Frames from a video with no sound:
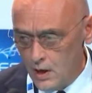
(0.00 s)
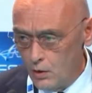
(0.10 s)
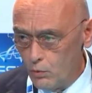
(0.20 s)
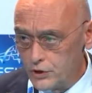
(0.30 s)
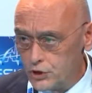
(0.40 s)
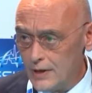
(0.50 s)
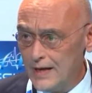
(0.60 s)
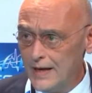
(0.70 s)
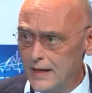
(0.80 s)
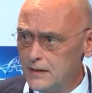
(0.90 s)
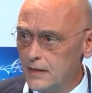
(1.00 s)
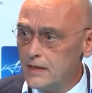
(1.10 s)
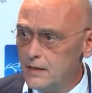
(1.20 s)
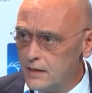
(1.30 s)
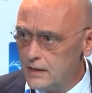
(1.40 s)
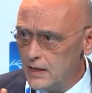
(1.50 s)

which led in the